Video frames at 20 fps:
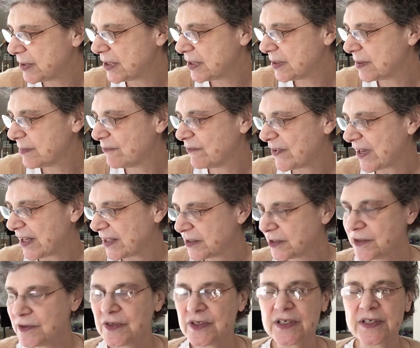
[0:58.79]
medium
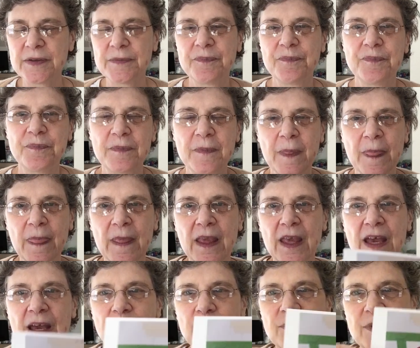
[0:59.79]
values
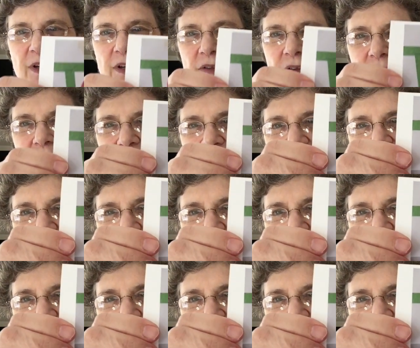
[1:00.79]
and plug those